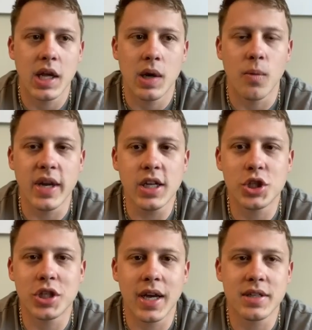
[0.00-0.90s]
When he
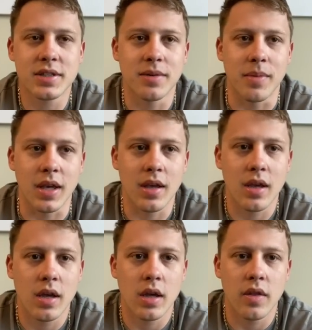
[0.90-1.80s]
checks to me,
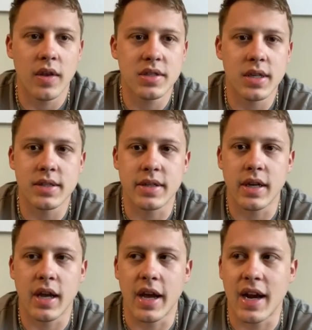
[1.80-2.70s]
this is
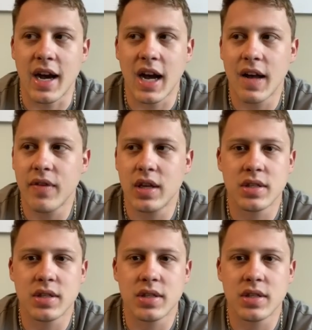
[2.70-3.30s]
an obvious